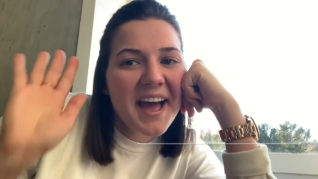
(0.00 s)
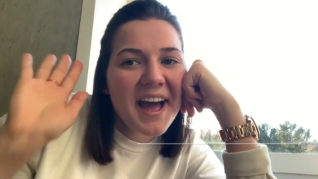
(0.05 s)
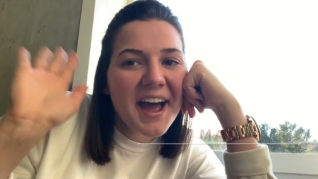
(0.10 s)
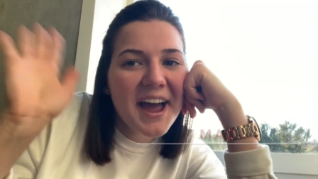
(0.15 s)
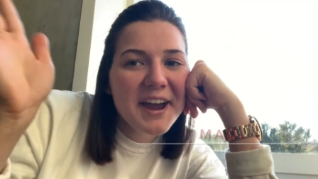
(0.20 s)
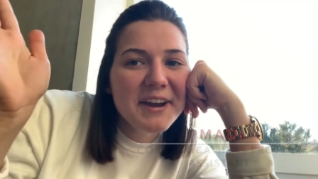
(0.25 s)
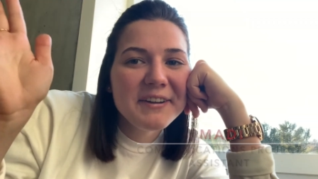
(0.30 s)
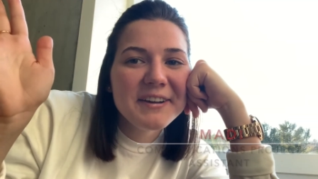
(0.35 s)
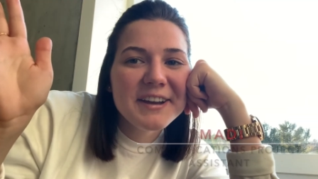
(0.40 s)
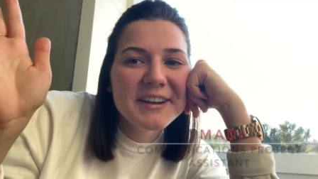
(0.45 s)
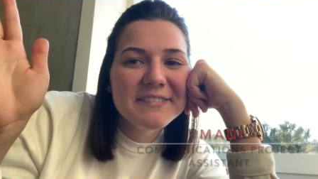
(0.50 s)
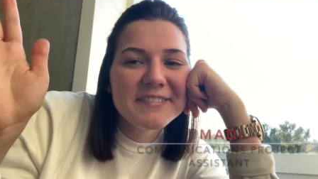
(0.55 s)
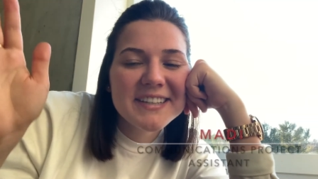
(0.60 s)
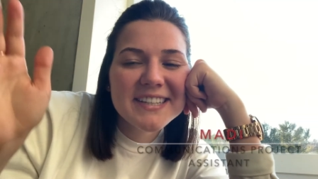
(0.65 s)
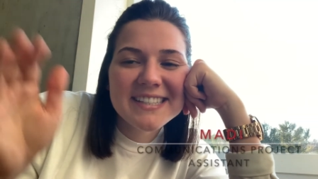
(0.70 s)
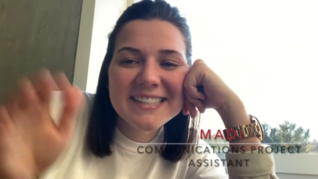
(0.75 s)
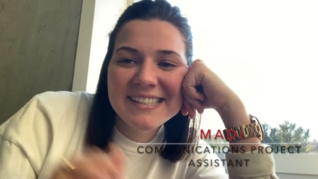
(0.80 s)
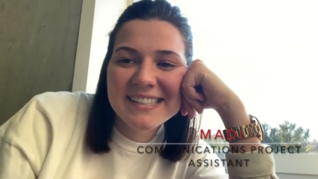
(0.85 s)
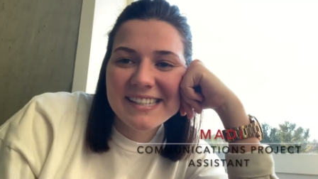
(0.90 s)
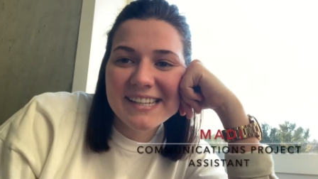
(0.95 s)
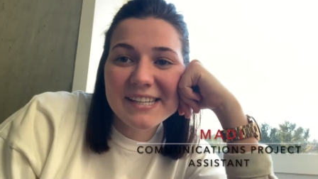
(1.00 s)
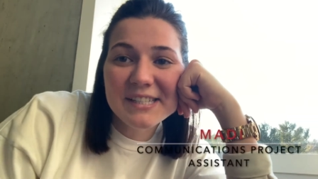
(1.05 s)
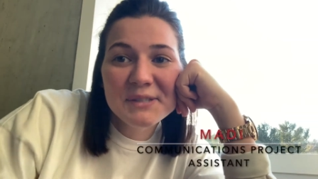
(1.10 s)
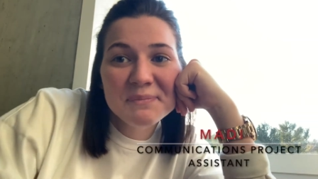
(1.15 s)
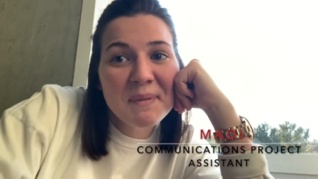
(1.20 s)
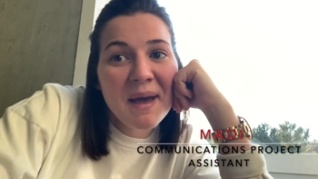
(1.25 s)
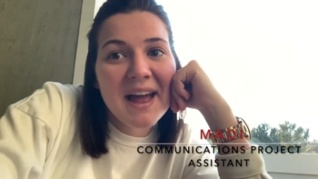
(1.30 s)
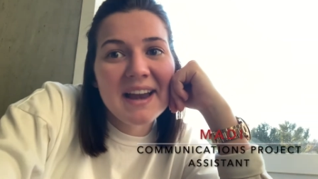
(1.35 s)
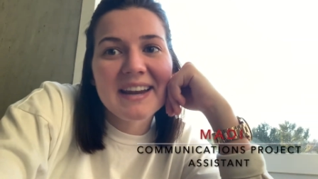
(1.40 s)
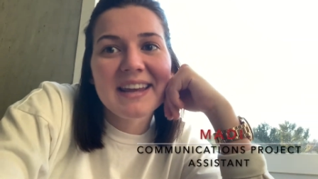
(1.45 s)
Hi Ravens,
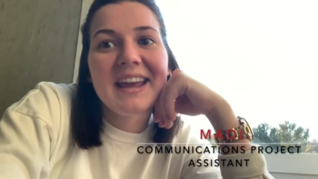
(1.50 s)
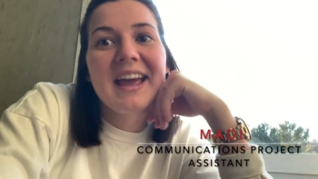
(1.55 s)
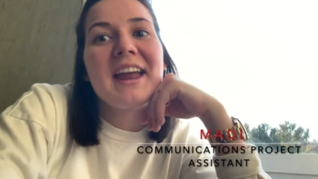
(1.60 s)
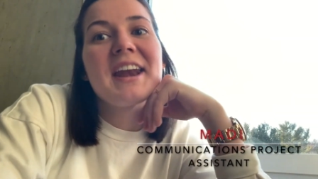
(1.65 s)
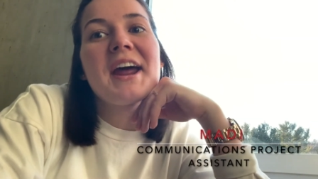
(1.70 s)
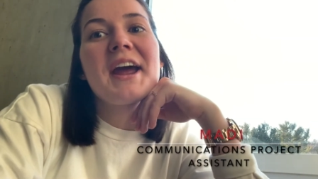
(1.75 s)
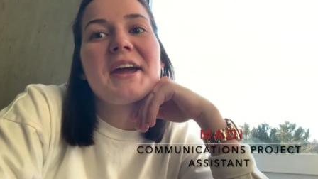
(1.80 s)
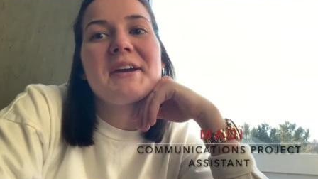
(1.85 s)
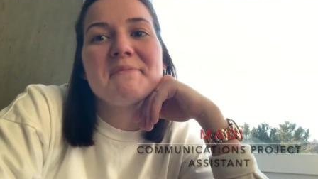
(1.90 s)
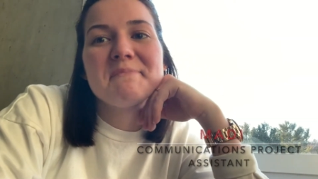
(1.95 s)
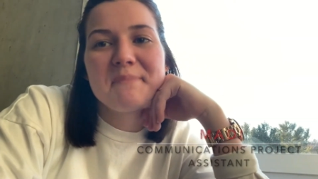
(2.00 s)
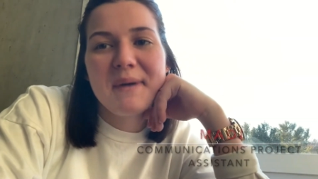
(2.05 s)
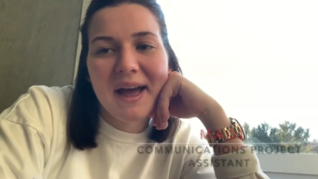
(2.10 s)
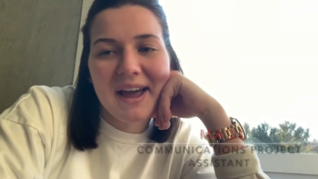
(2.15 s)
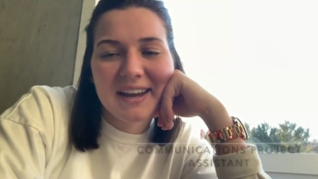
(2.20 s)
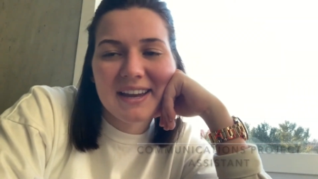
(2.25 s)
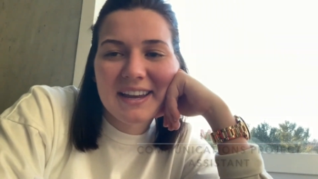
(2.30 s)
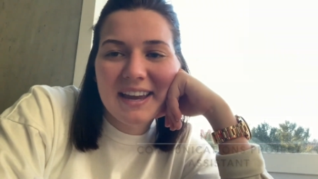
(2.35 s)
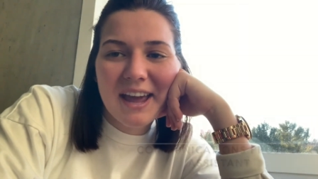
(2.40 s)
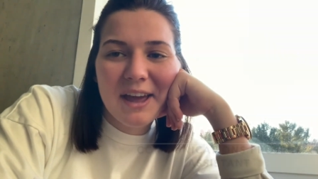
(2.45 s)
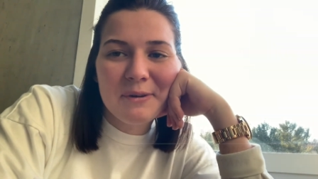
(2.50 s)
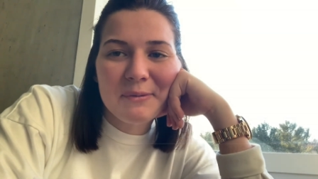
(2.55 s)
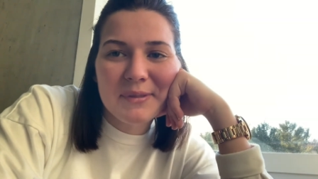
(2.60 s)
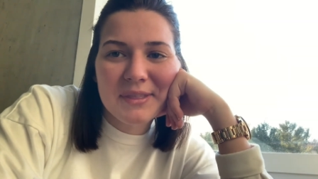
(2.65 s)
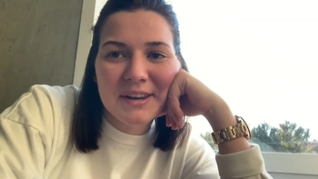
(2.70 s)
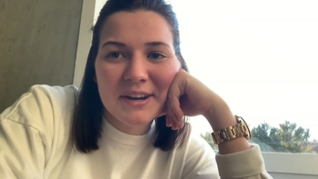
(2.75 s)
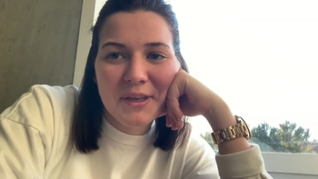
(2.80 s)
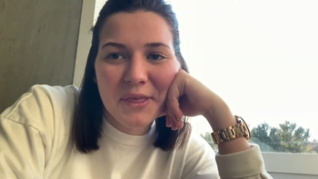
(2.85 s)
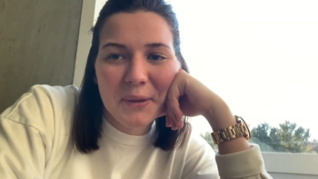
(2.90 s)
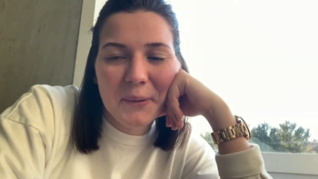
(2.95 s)
it's Madi and I am back again
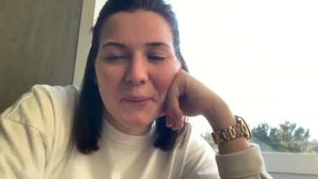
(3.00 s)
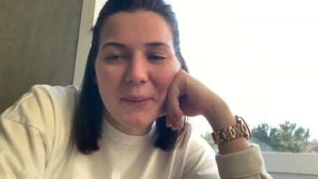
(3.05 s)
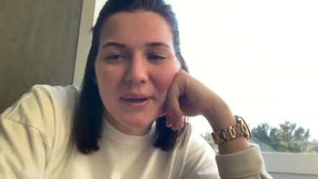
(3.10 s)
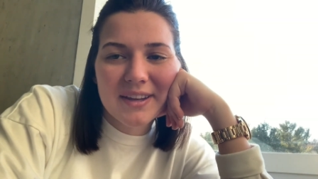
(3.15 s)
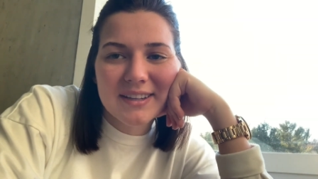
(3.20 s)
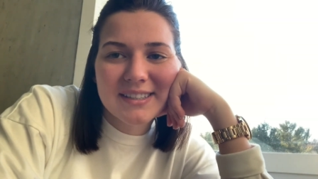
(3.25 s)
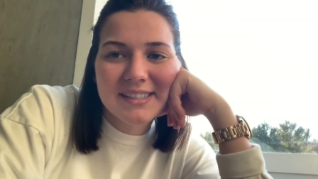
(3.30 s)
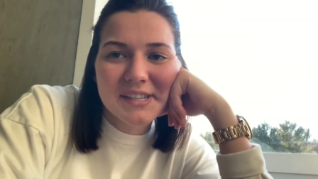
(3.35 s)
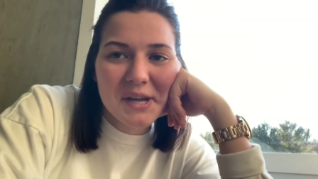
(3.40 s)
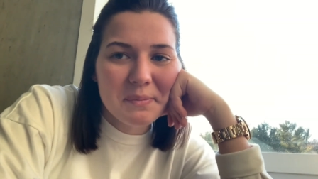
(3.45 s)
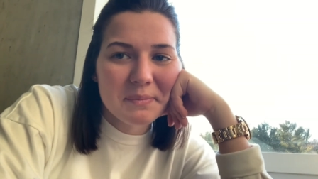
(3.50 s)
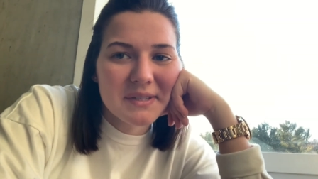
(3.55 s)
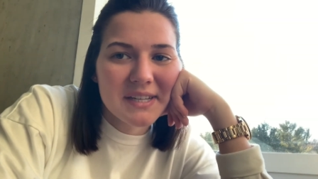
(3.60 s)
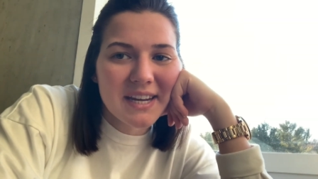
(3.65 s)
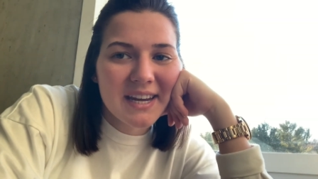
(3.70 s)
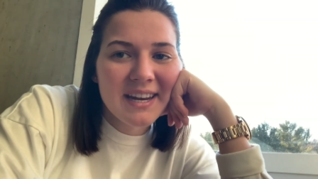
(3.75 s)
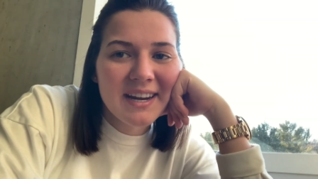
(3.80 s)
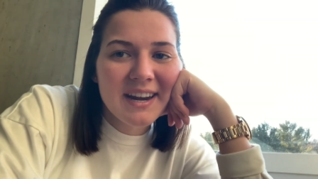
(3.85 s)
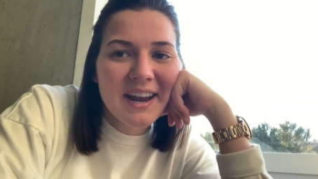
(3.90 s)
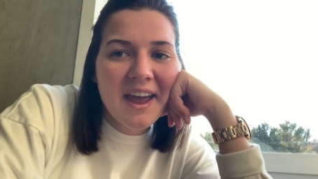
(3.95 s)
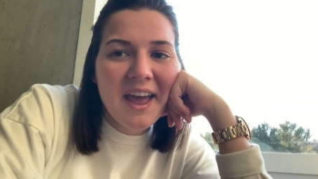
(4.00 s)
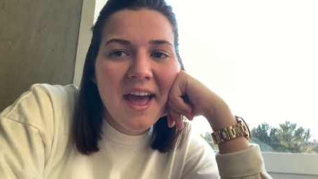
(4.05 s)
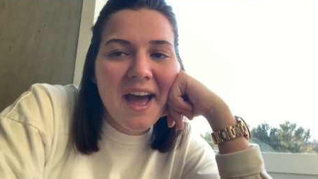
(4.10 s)
with another wellness update.